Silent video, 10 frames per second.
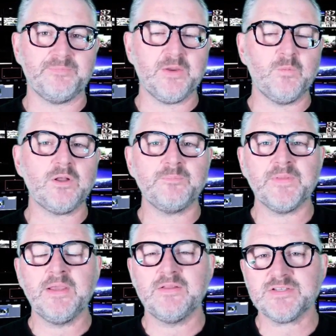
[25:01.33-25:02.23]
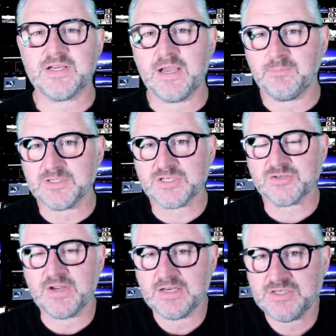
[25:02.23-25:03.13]
Well, there's a couple of
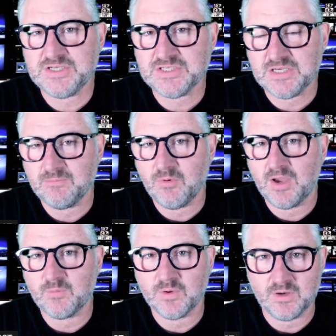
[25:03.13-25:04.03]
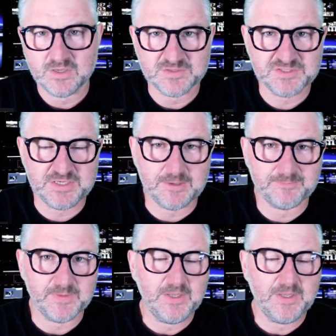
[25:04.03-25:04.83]
strategies that you might want to consider.